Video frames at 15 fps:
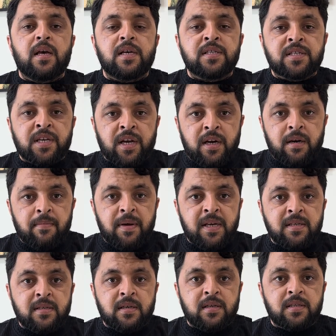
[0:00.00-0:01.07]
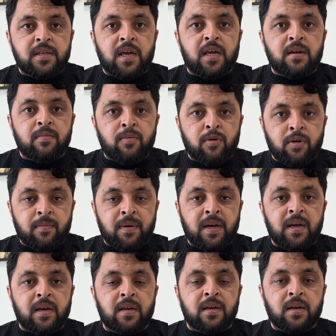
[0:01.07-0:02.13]
skilled masons and
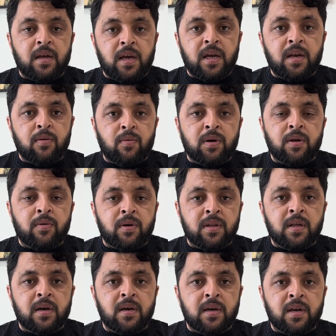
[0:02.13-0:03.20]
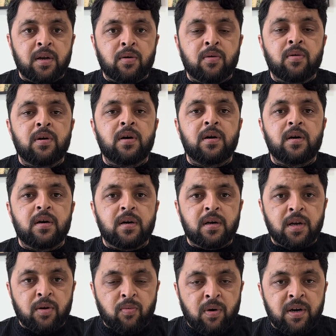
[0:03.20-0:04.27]
foreman and whatever the
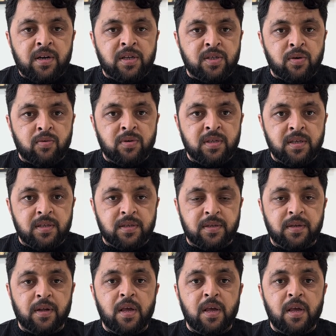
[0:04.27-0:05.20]
required resources.